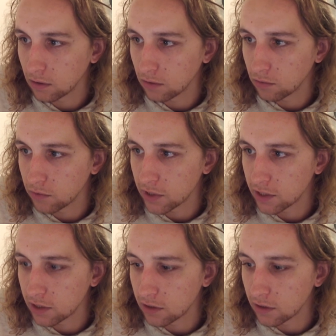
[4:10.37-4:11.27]
we
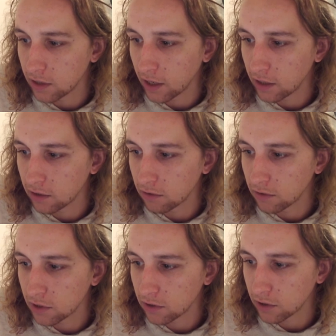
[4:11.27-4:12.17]
see the 90-degree
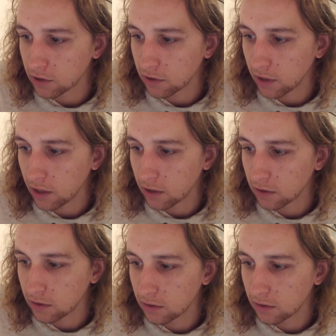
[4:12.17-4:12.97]
structure again.